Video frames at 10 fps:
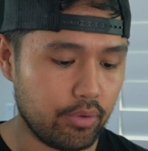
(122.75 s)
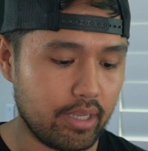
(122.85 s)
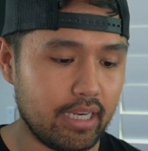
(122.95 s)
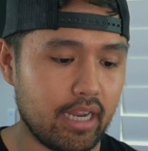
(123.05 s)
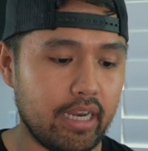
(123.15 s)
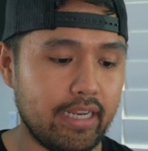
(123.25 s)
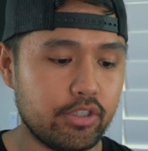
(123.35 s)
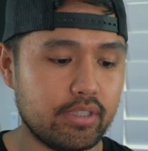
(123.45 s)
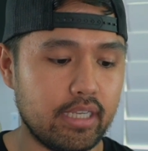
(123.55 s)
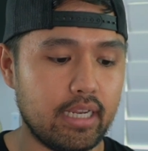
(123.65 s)
can hit not
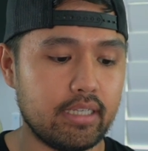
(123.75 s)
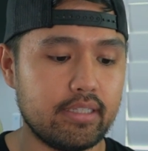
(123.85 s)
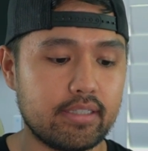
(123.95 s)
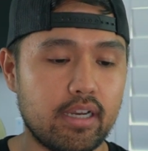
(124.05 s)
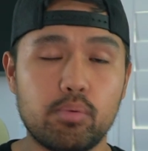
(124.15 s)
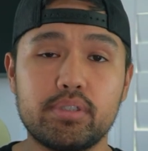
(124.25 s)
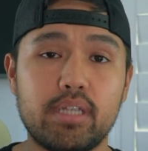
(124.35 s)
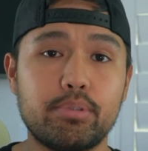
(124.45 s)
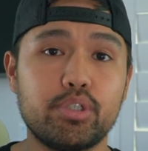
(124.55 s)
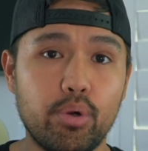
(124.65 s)
interested and TikTok will
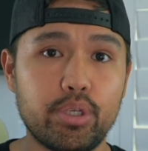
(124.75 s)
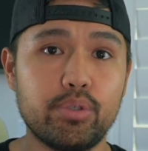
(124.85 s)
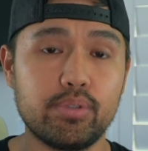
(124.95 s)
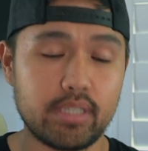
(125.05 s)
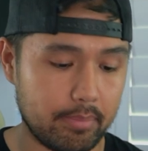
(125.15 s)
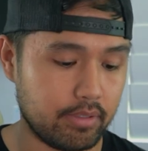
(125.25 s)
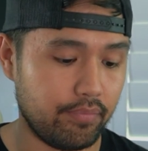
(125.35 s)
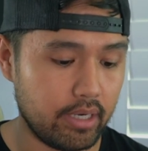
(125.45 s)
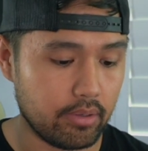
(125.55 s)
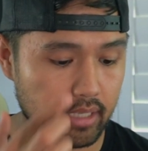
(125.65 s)
stop showing you types of
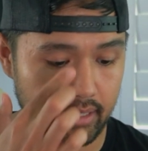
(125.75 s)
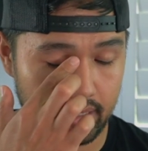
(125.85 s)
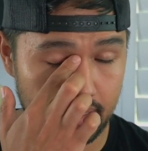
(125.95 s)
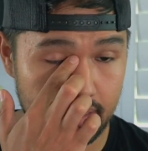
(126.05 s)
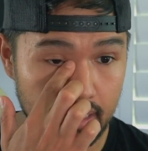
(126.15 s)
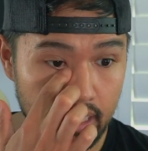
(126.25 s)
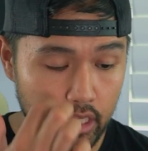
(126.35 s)
videos like this.